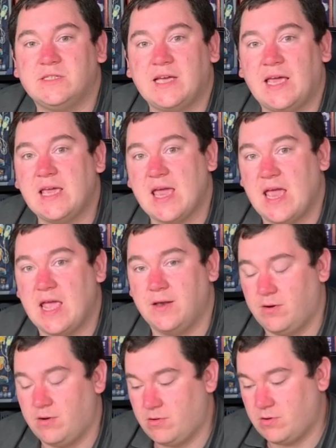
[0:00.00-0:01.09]
take
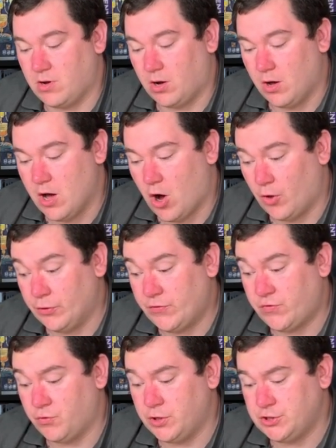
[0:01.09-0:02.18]
in on the
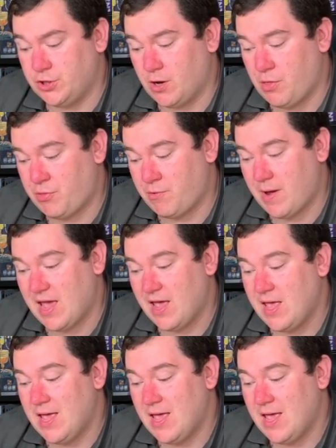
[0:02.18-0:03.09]
story as you go through it.